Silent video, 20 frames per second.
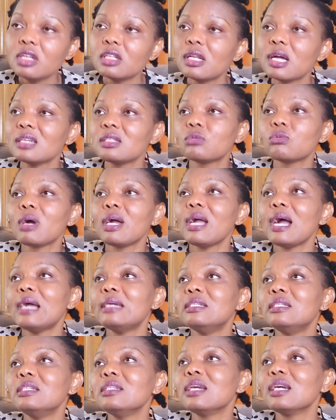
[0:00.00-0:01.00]
That's why I
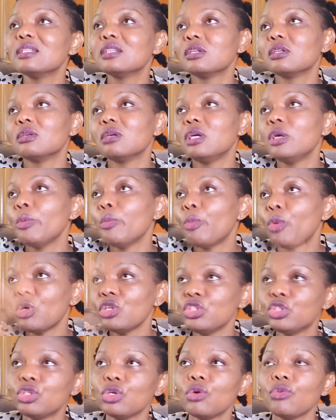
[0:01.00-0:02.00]
didn't get a
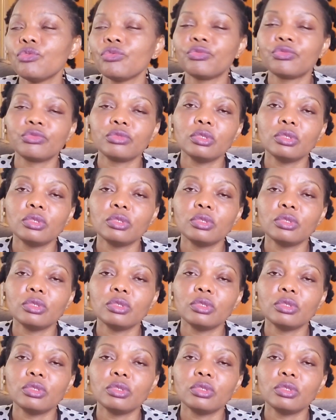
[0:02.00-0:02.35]
bunch of